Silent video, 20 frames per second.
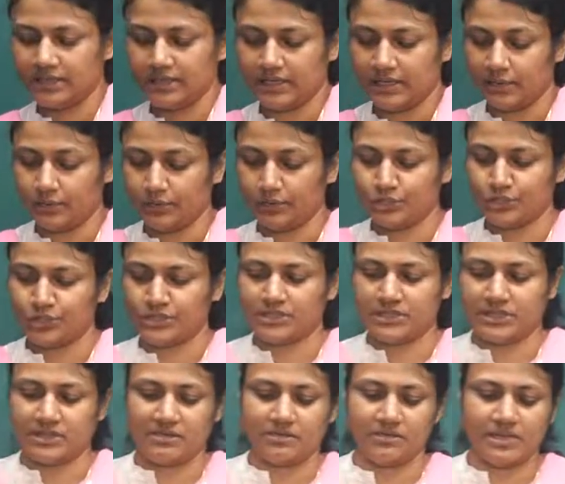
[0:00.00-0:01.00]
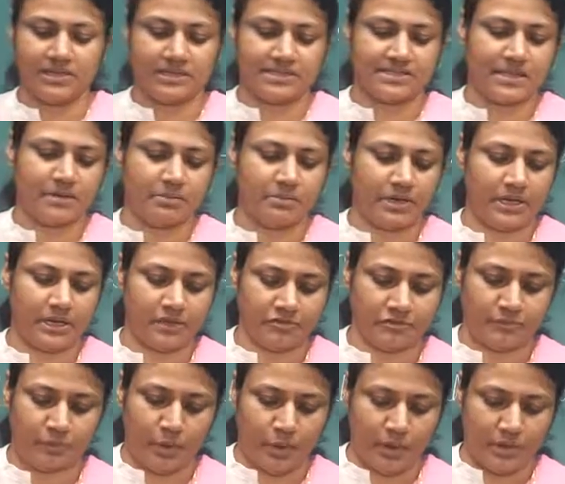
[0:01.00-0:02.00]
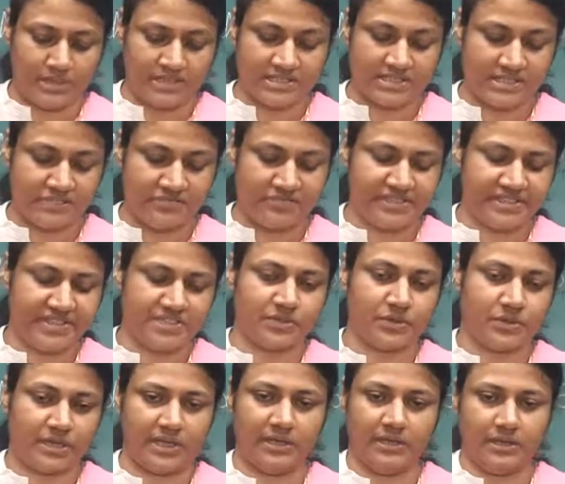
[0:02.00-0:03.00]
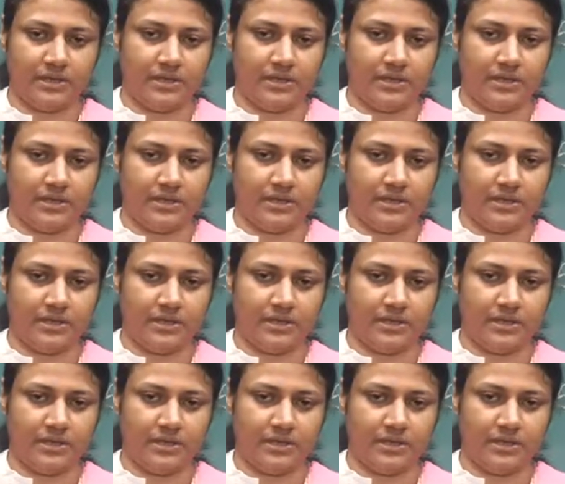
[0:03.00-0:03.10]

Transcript: Now you should tell me the summary of Paul's defense. Okay.